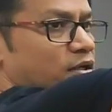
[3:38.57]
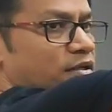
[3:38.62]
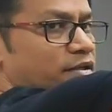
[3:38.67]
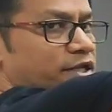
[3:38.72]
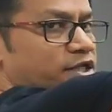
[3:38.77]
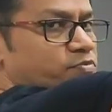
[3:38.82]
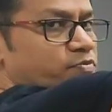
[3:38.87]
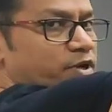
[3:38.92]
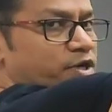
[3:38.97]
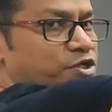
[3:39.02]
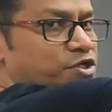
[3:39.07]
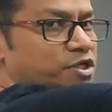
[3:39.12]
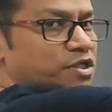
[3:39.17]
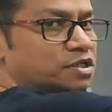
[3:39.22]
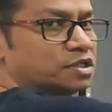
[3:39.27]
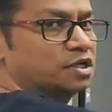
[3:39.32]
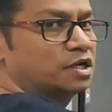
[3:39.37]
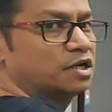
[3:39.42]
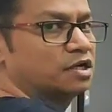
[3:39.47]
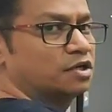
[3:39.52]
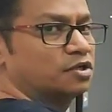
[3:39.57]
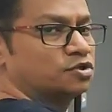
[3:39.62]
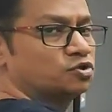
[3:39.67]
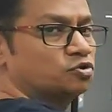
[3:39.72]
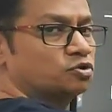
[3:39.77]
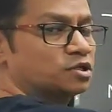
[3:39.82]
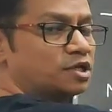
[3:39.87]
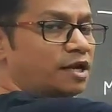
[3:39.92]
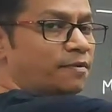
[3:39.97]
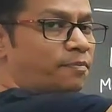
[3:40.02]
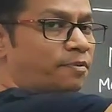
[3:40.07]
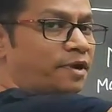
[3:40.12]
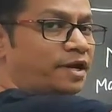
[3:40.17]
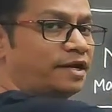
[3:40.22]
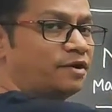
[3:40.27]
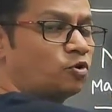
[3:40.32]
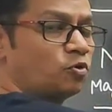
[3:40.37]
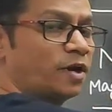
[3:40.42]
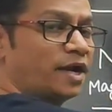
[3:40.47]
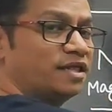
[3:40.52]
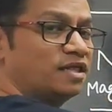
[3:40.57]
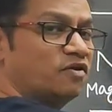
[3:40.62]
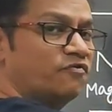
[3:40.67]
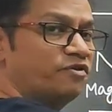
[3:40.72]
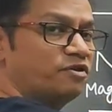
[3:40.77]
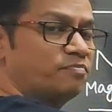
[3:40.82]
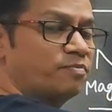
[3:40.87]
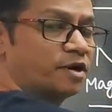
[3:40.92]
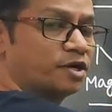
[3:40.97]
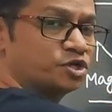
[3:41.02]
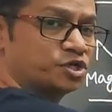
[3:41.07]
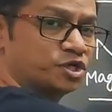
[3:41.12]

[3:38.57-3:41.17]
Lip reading: these brushes. So slip rings together with